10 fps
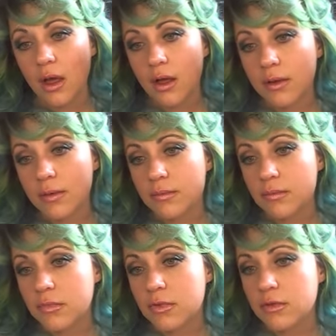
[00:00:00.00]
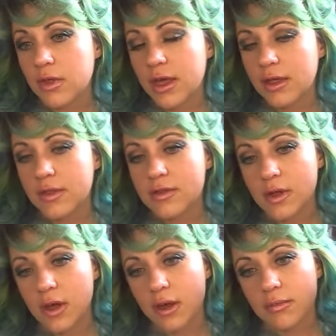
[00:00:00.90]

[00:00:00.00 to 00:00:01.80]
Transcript: Um, so take this time